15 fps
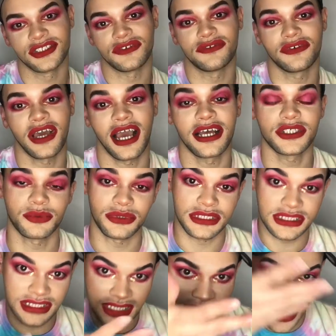if you guys want to
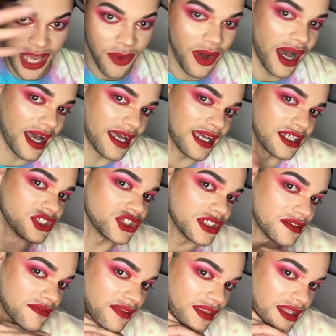see how I
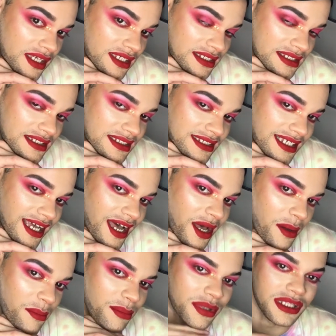achieved this,
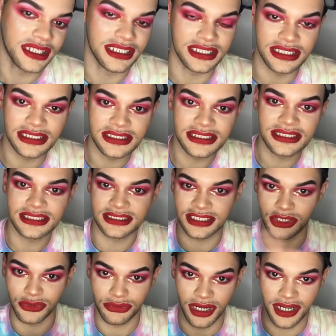please stick
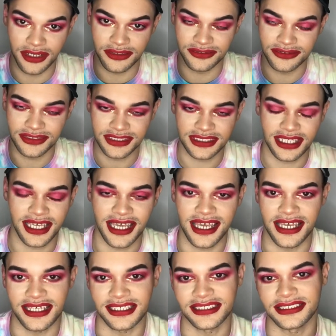around
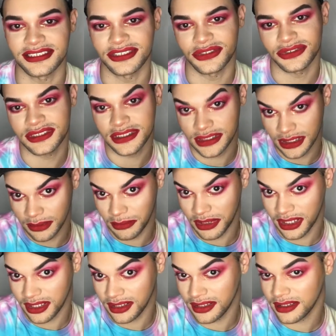and you'll see
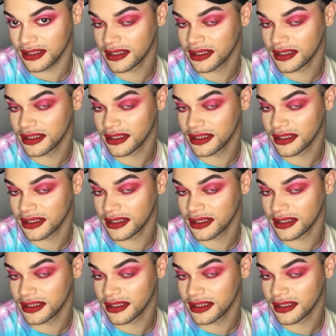me